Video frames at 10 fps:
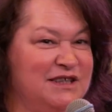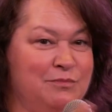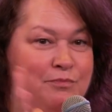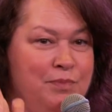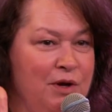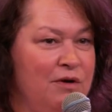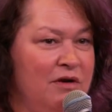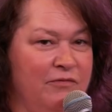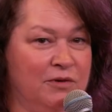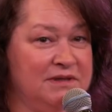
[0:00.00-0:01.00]

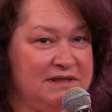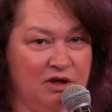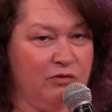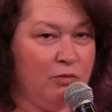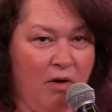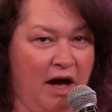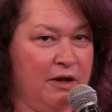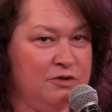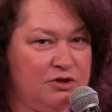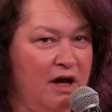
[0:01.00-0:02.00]
beautiful Silverado
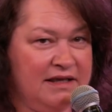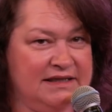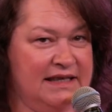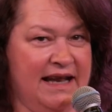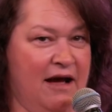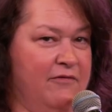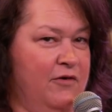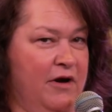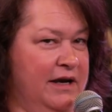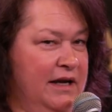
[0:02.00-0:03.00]
truck sitting out
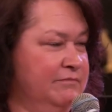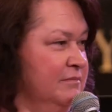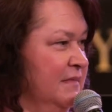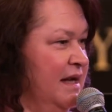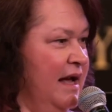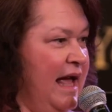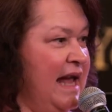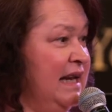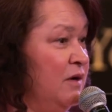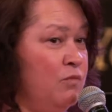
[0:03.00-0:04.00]
front. He
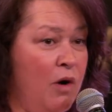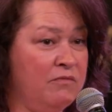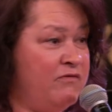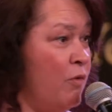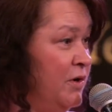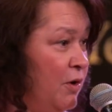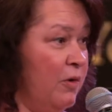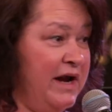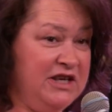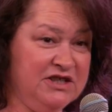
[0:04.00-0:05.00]
didn't want 4-door.
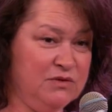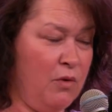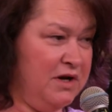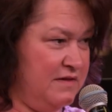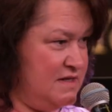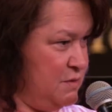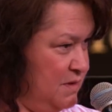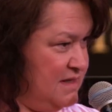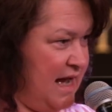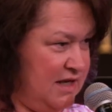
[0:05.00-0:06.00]
He just wanted the
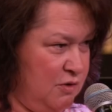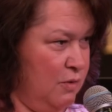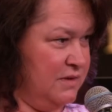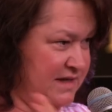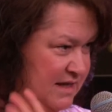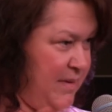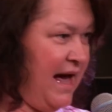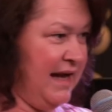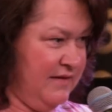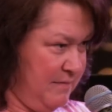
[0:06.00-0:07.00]
suicide doors in the
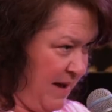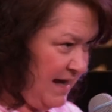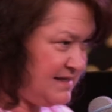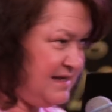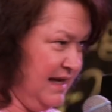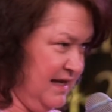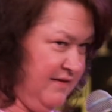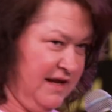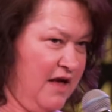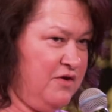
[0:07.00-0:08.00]
back and the back seat and
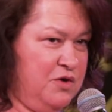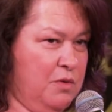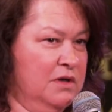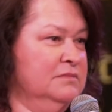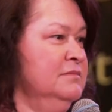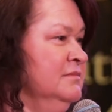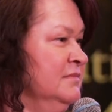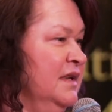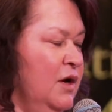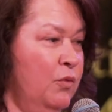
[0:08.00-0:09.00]
the other door.
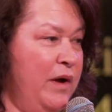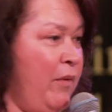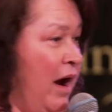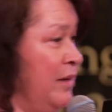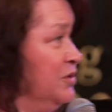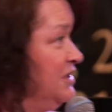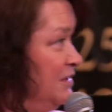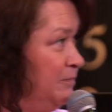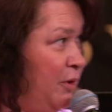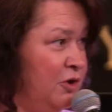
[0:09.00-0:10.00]
We were able to
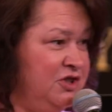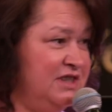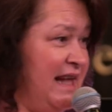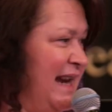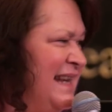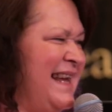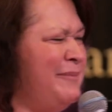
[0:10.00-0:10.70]
purchase that. He kept,